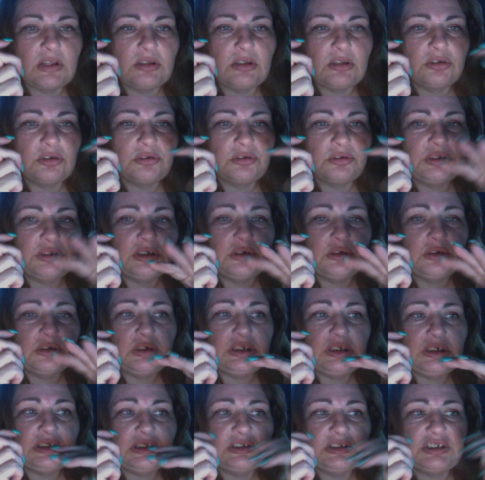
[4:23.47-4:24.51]
three
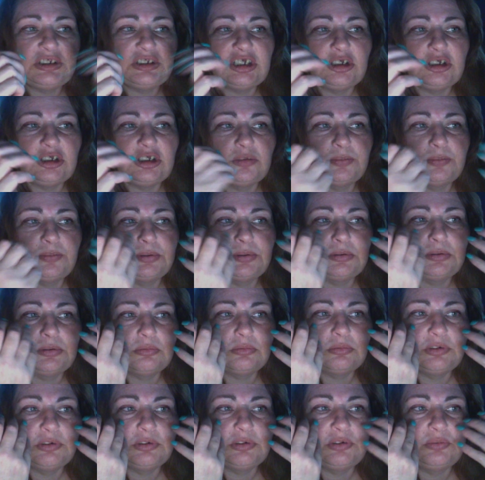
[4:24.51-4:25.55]
ingredients help
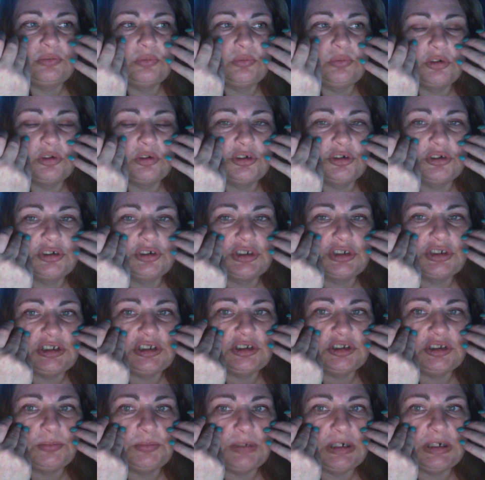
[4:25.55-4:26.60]
reinforce your
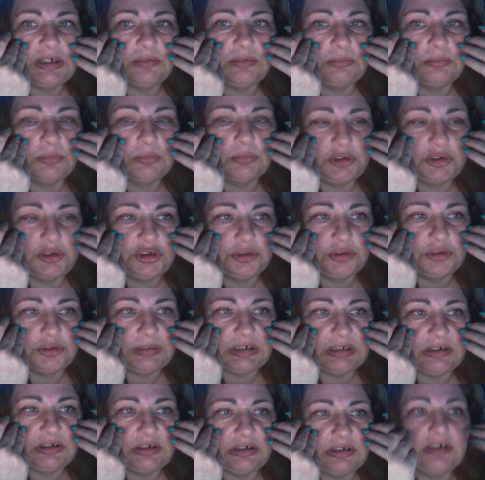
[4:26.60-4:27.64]
skin's moisture
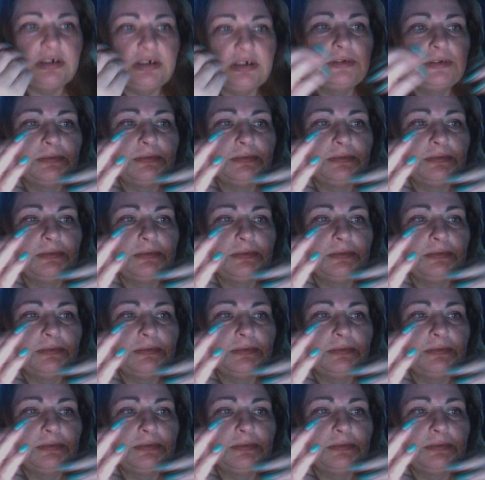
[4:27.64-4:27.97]
barrier.